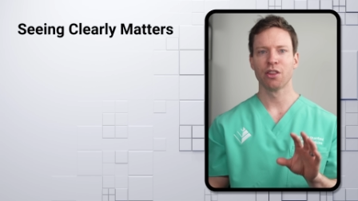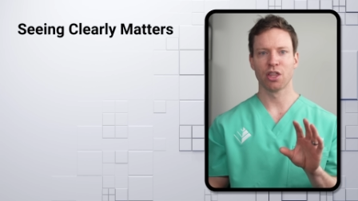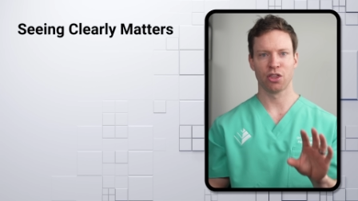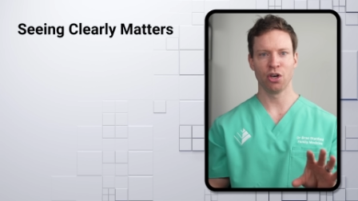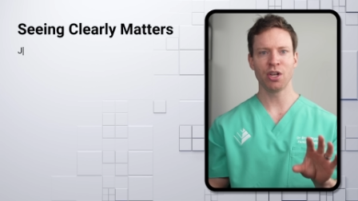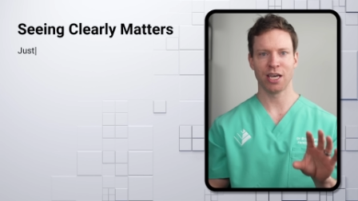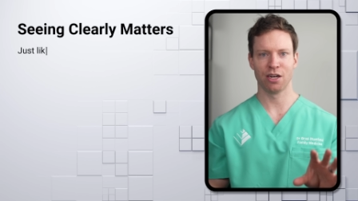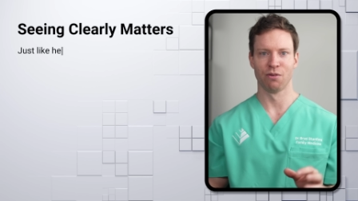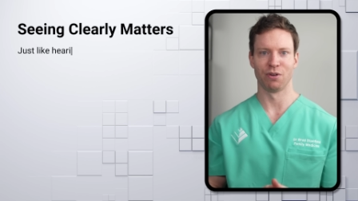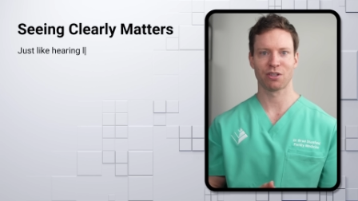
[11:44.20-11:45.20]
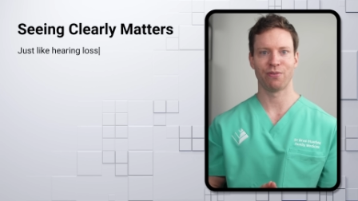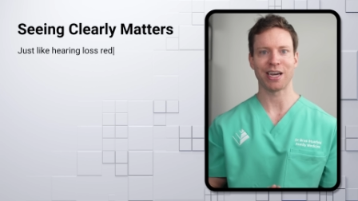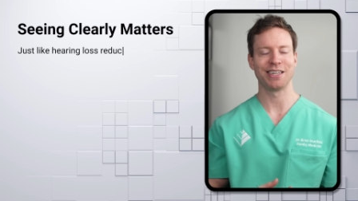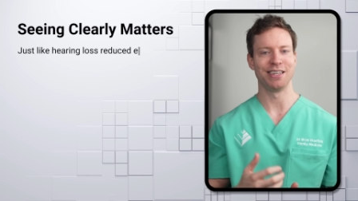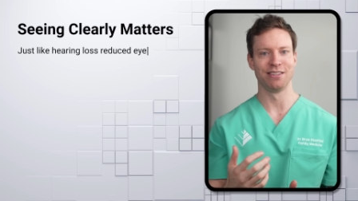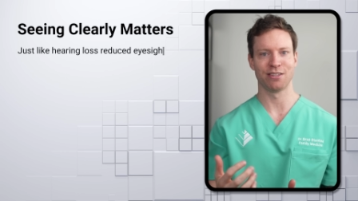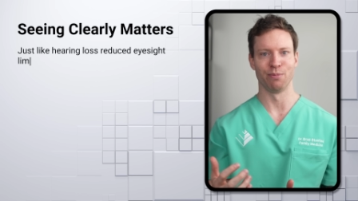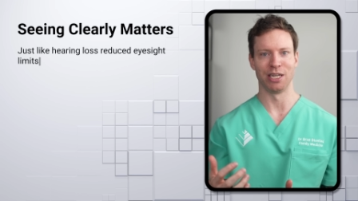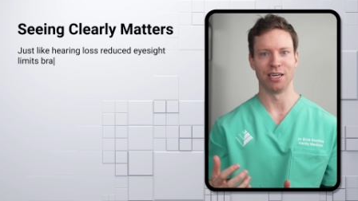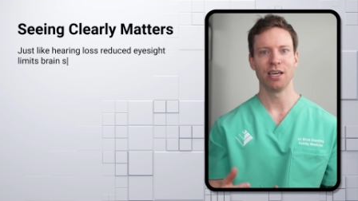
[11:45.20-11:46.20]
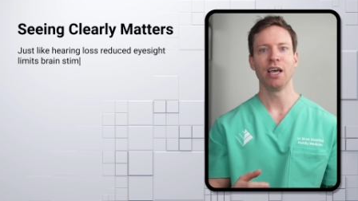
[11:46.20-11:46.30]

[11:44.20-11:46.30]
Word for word: The third hidden risk factor is similar.